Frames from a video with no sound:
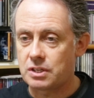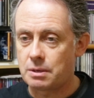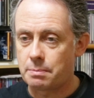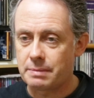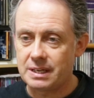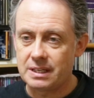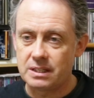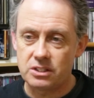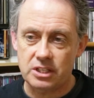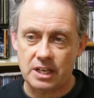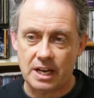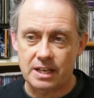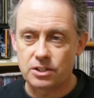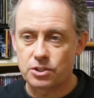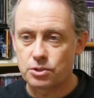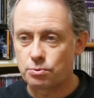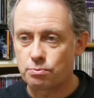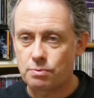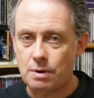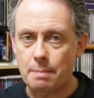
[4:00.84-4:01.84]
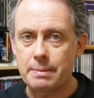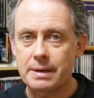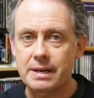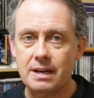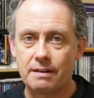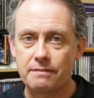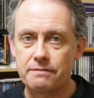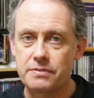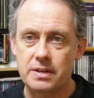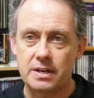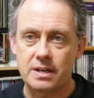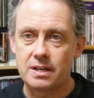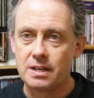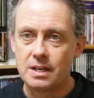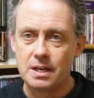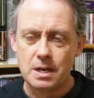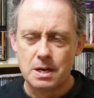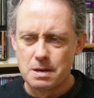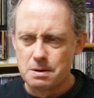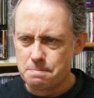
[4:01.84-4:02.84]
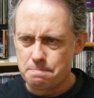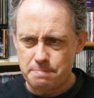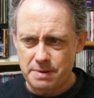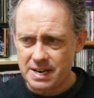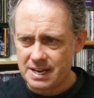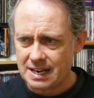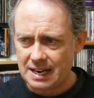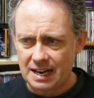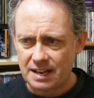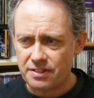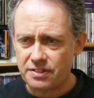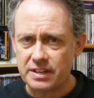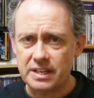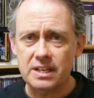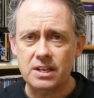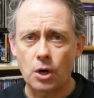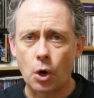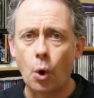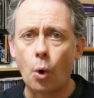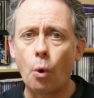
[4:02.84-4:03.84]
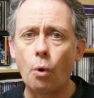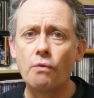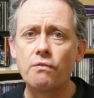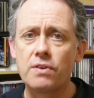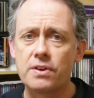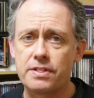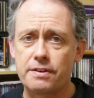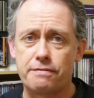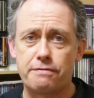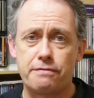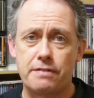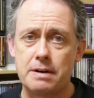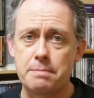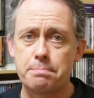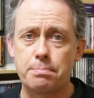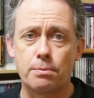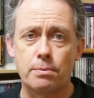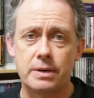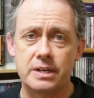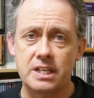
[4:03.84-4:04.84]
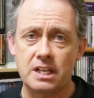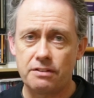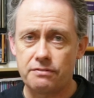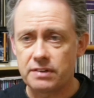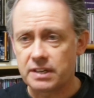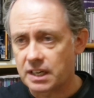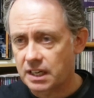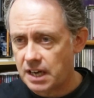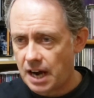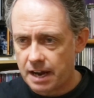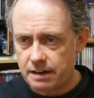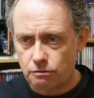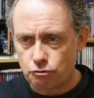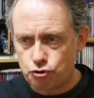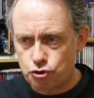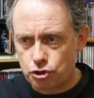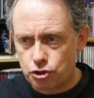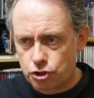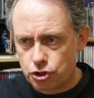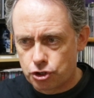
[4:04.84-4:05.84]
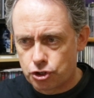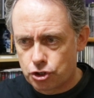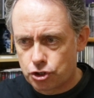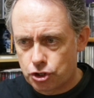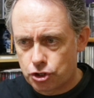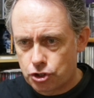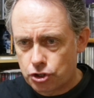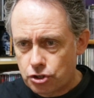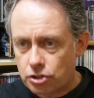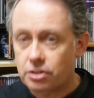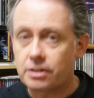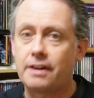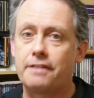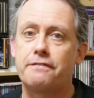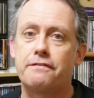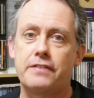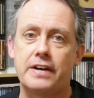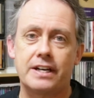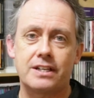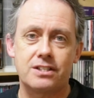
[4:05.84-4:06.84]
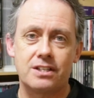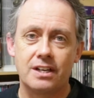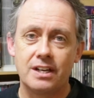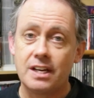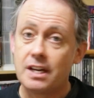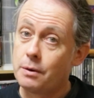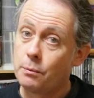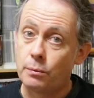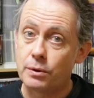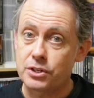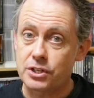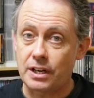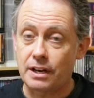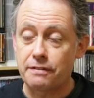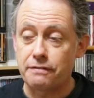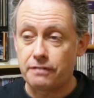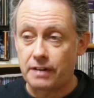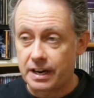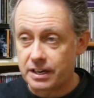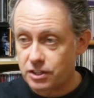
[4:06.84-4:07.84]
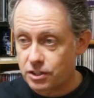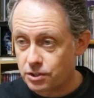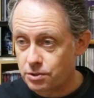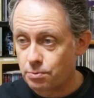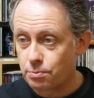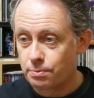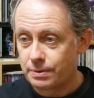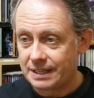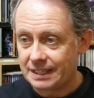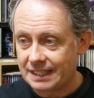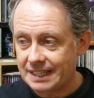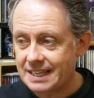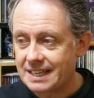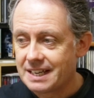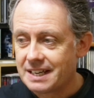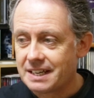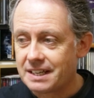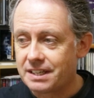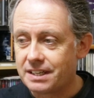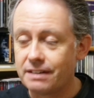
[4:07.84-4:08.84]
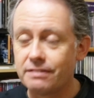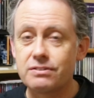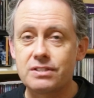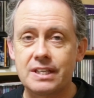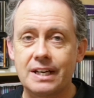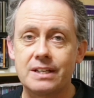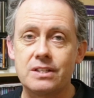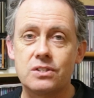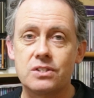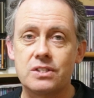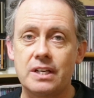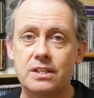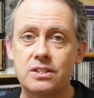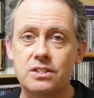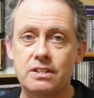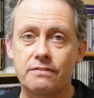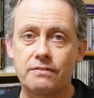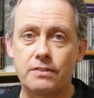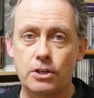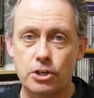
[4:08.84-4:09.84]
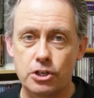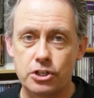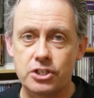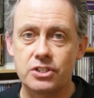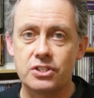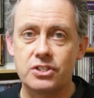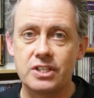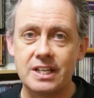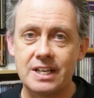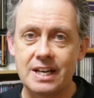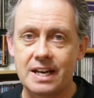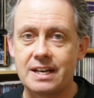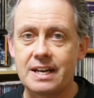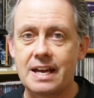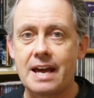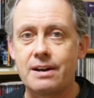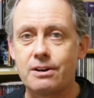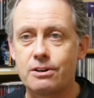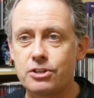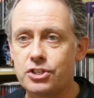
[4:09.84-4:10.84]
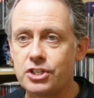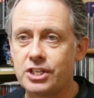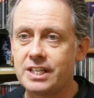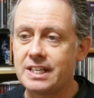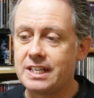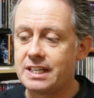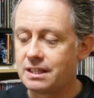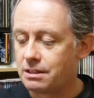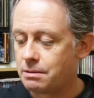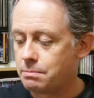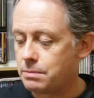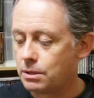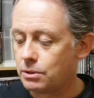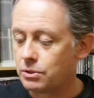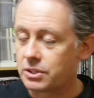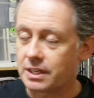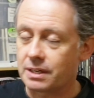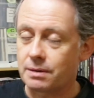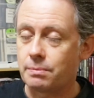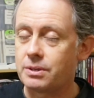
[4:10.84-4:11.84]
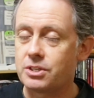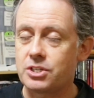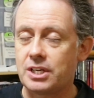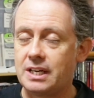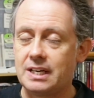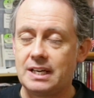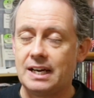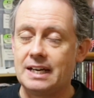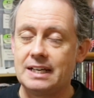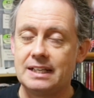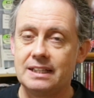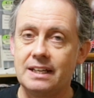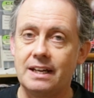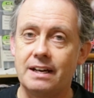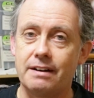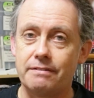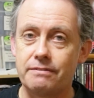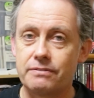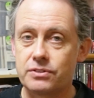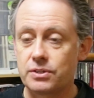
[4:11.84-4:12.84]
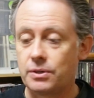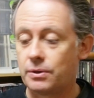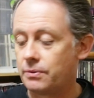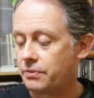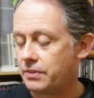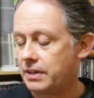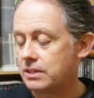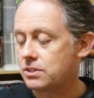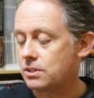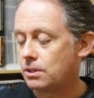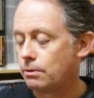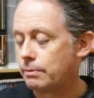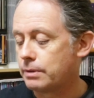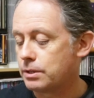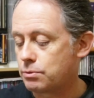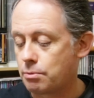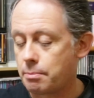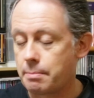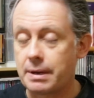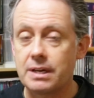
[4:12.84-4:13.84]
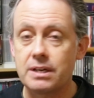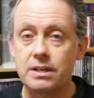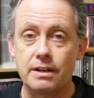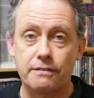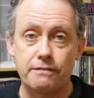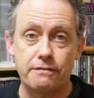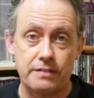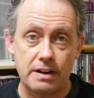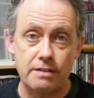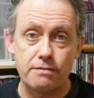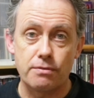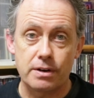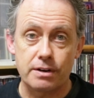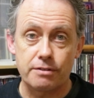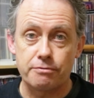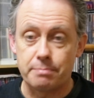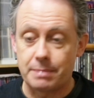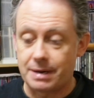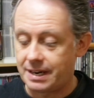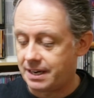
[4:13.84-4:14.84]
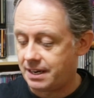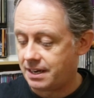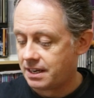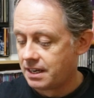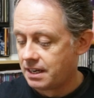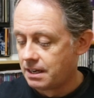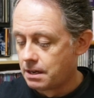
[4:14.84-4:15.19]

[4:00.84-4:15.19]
some intense rubbing of the pick, I think, over the fretboard, giving a kind of effect, which I find just really gives that sense of urgency and energy in the music, which I love. So that's always remained a favorite of mine,